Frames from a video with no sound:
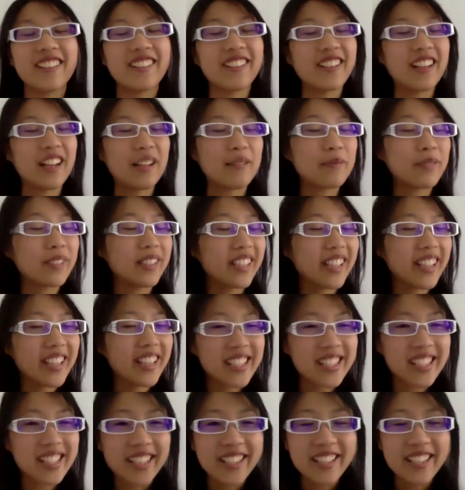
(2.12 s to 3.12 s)
I'm really
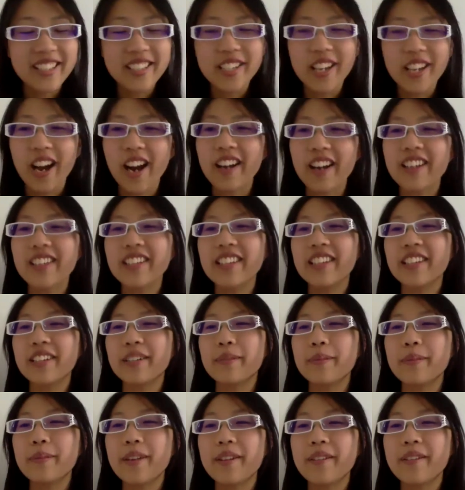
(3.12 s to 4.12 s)
excited to talk a
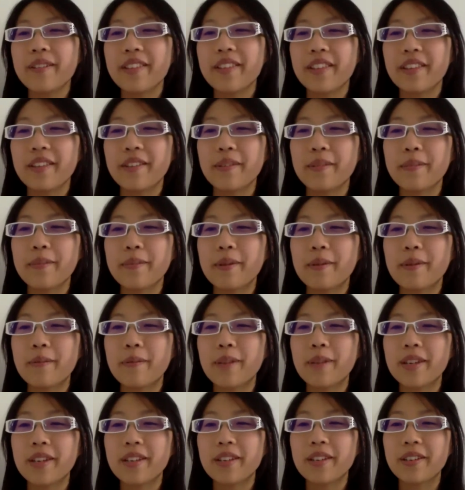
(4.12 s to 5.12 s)
little bit with you about
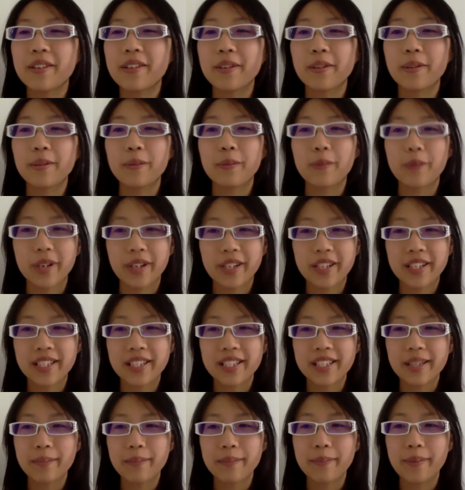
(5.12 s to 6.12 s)
what your work
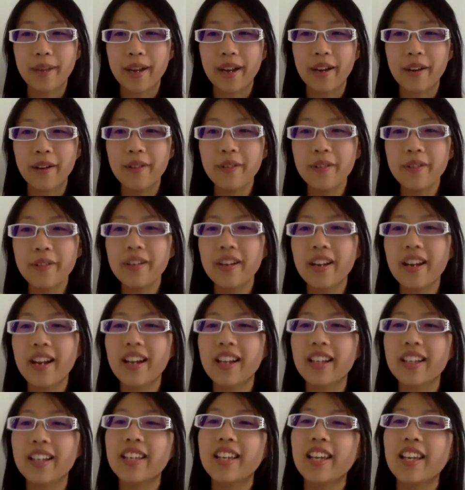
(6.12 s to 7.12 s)
is about.
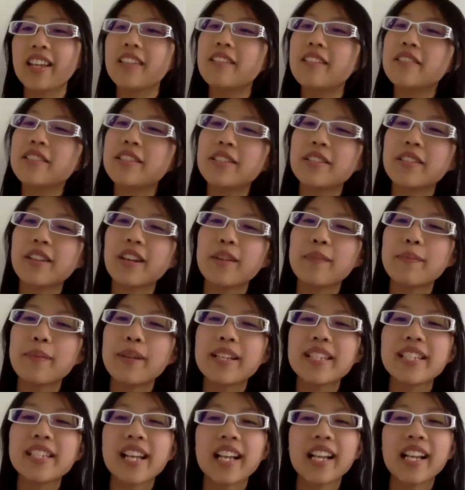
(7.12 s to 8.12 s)
Can you start by
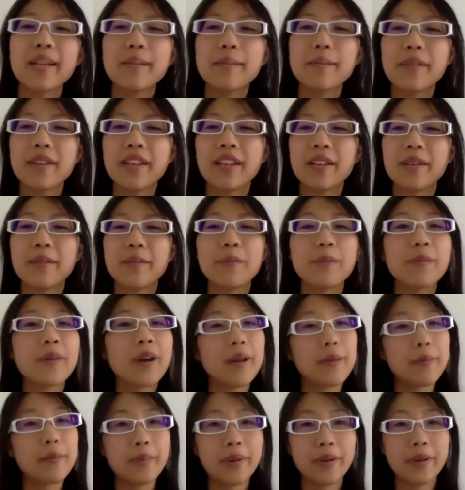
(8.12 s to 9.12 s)
telling me
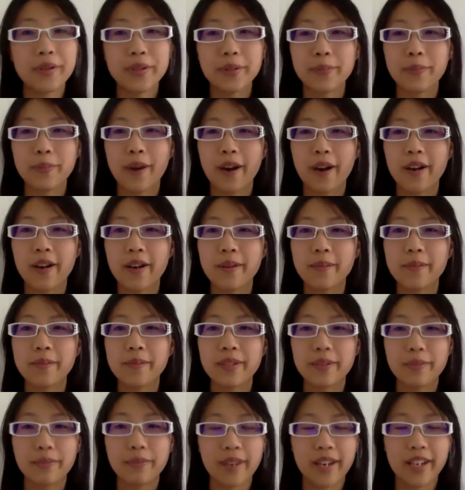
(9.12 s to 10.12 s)
what postpartum
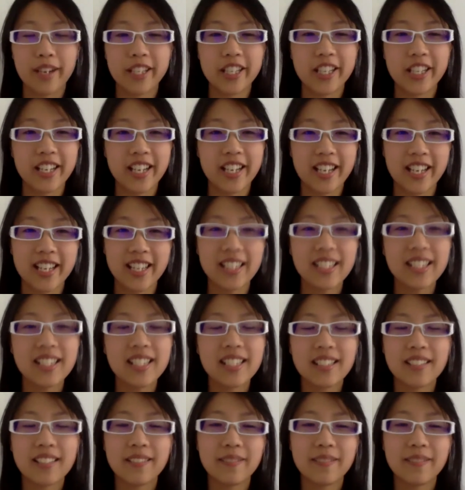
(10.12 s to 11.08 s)
depression is?